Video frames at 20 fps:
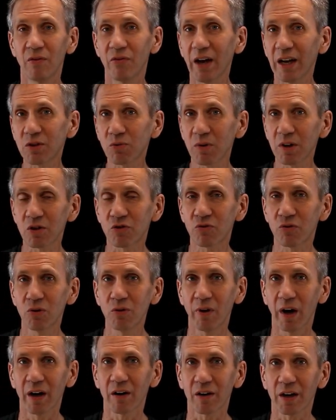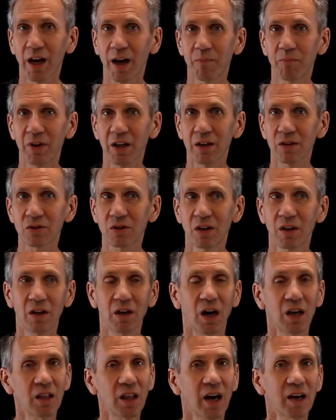That's what a true air gap is.
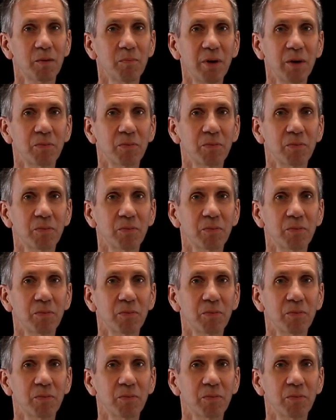A lot of